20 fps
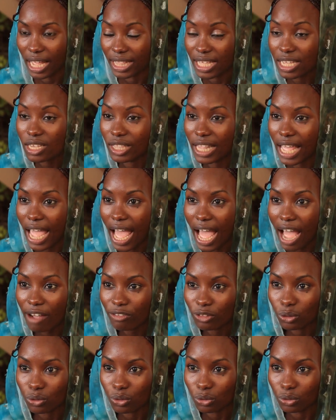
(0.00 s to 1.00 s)
I think they
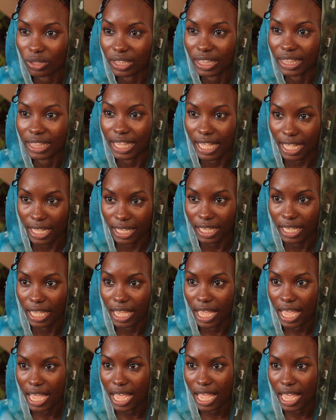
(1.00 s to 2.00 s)
have to think
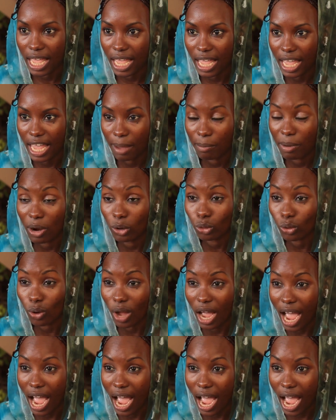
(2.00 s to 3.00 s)
about
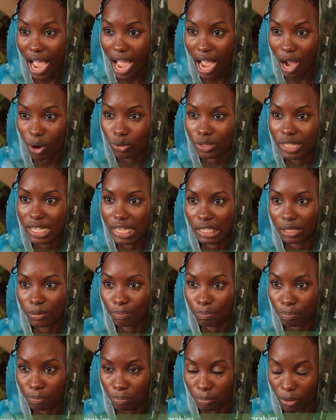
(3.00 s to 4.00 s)
how this
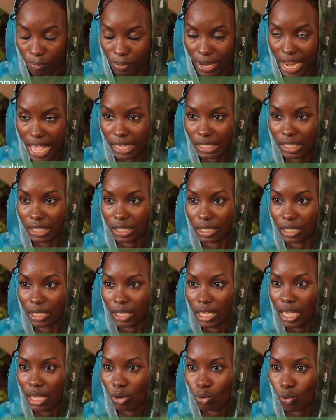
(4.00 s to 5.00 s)
population
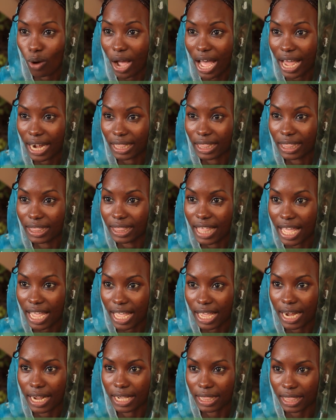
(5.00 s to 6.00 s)
who are
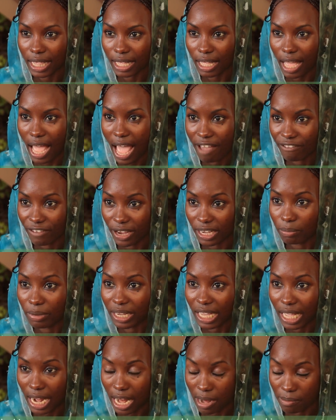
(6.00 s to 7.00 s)
direct affected
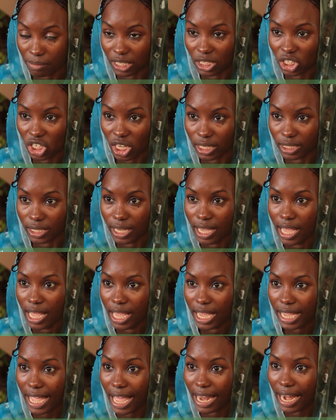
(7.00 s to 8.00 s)
by climate change
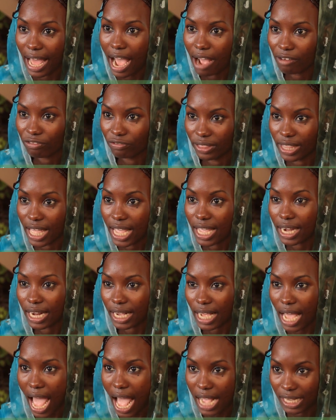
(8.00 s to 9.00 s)
can have
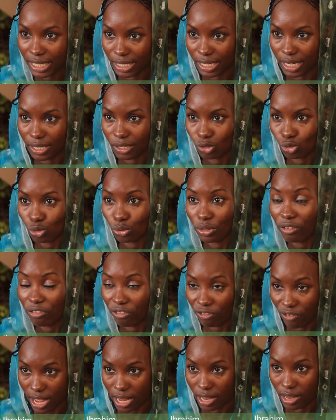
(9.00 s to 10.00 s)
direct access to the
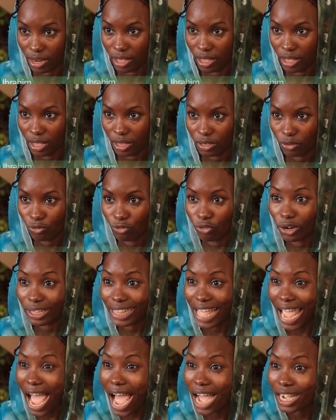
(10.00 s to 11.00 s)
fund for
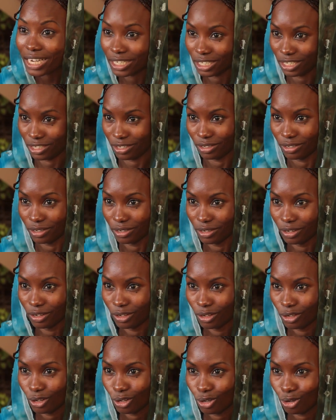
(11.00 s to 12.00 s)
the action,
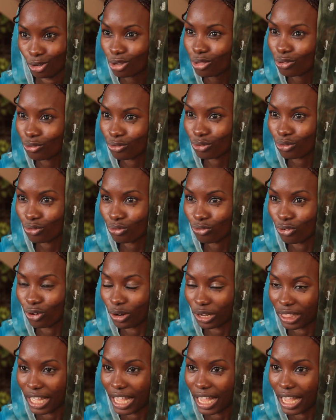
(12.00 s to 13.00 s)
not
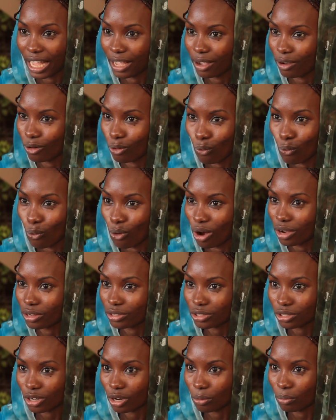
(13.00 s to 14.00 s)
for the
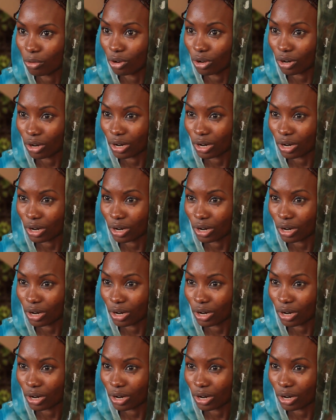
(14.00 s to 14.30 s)
workshop or